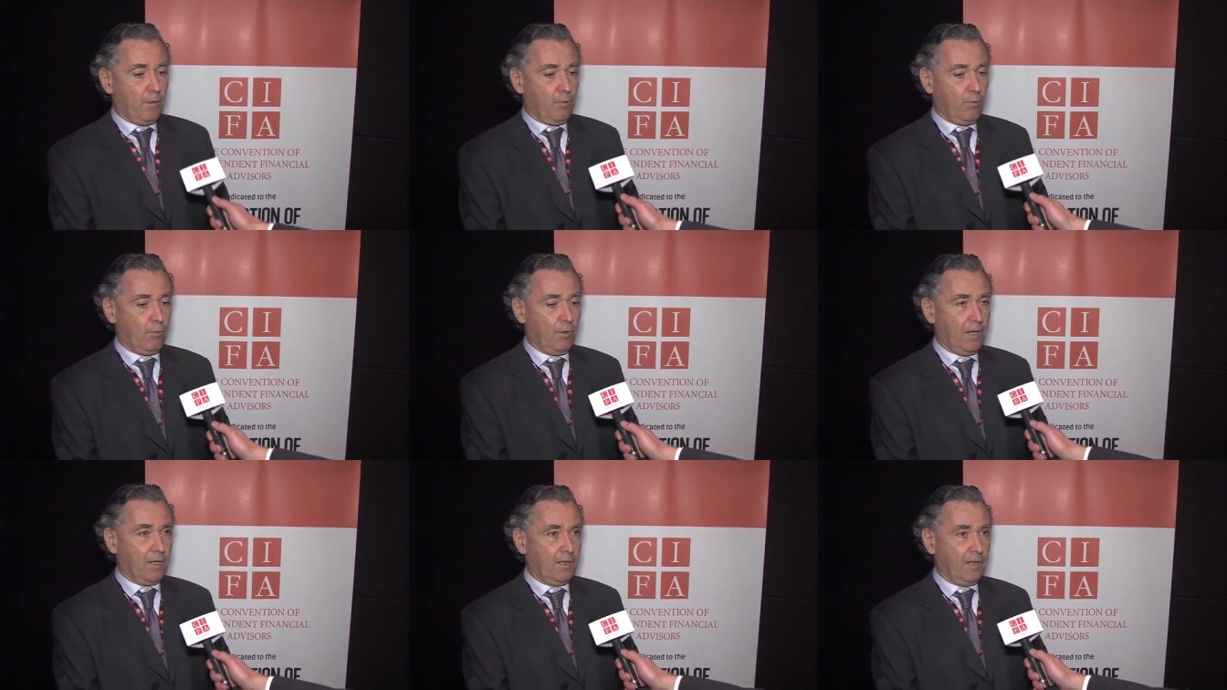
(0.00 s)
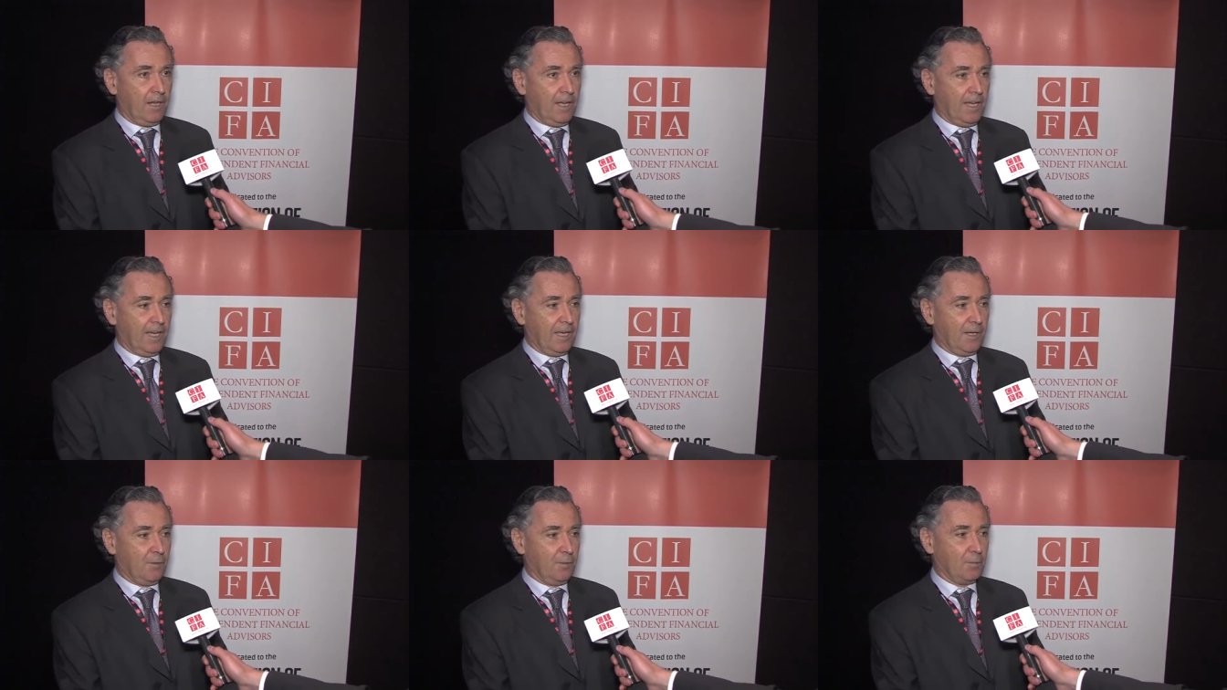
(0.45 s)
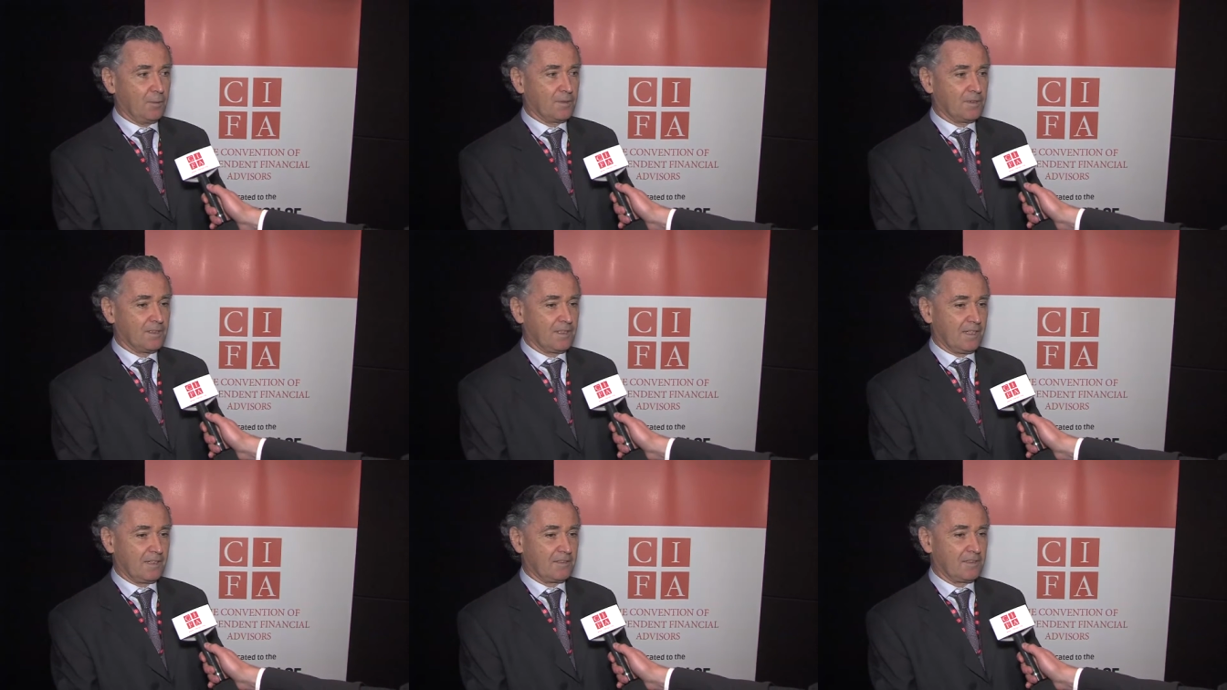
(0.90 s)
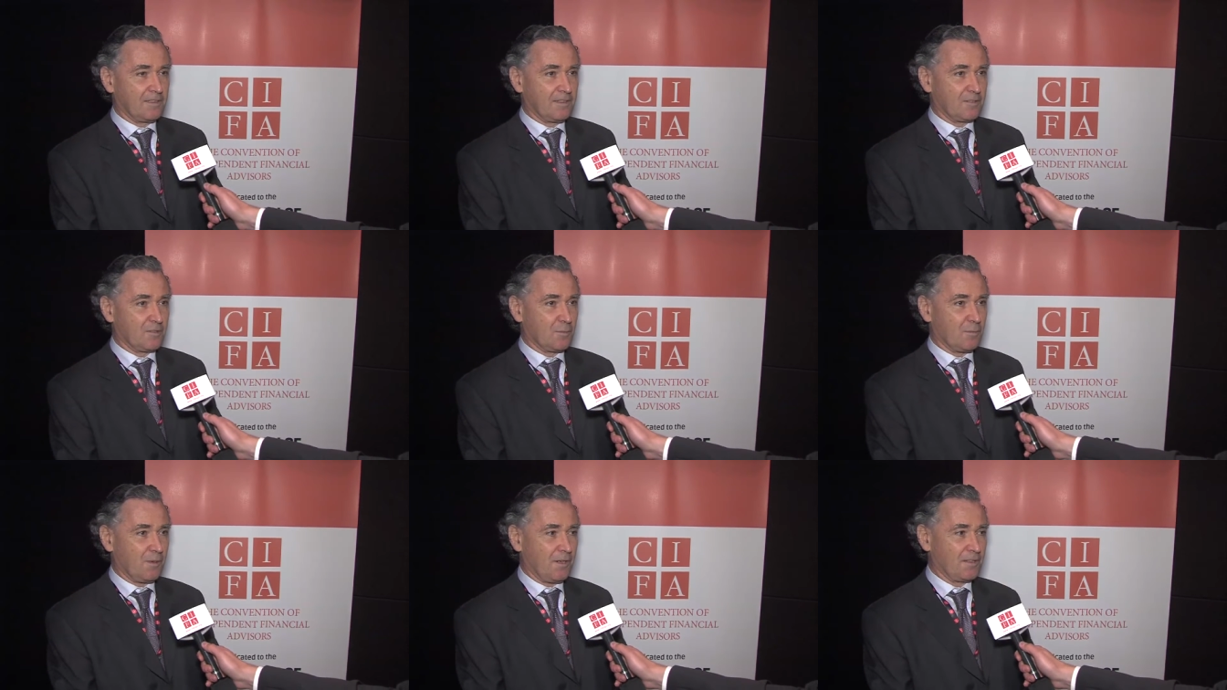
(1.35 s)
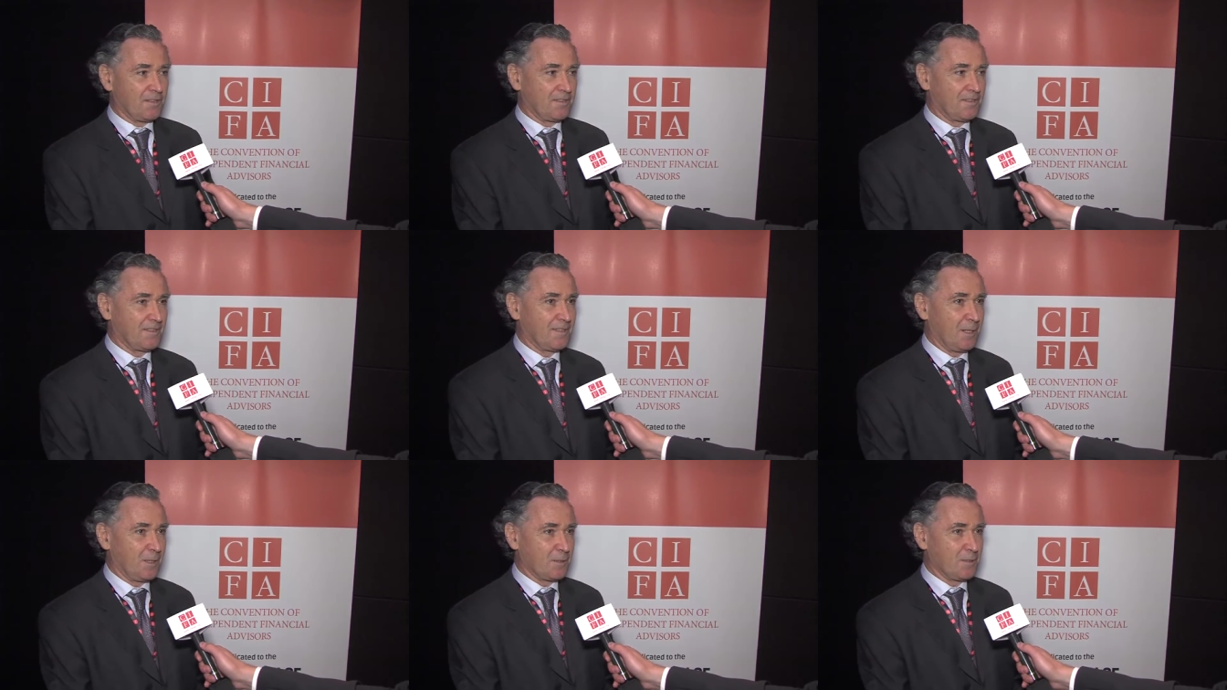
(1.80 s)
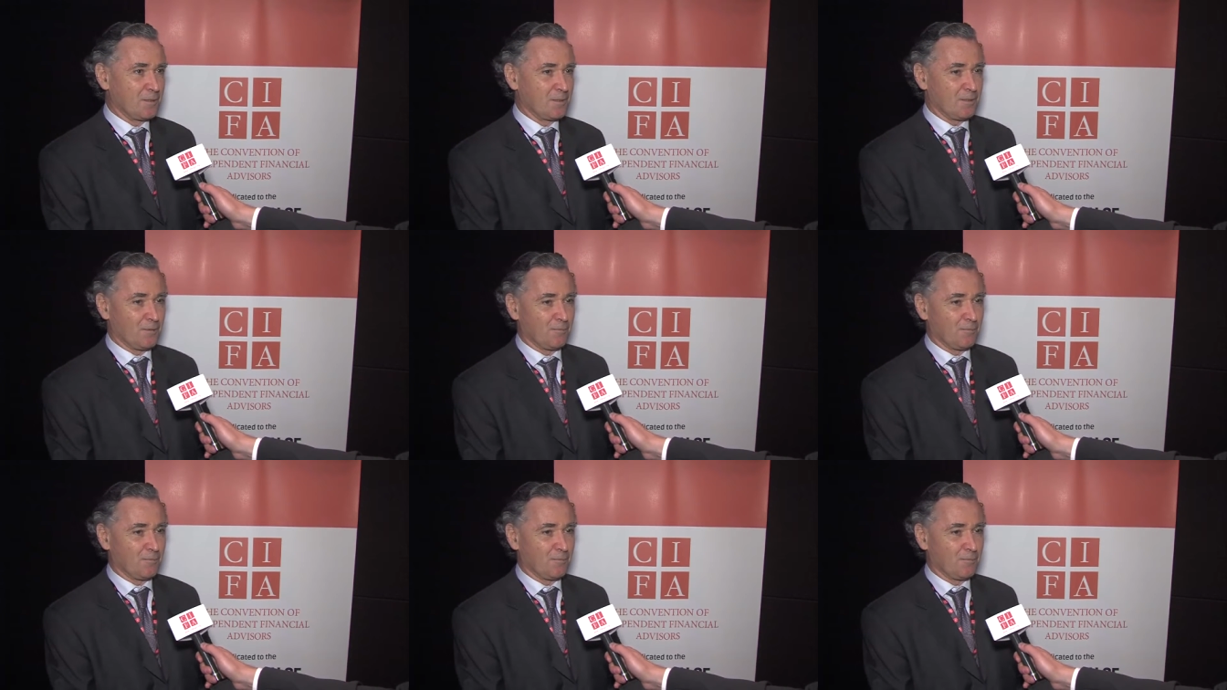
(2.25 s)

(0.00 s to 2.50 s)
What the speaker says: Well, I always think such presentations,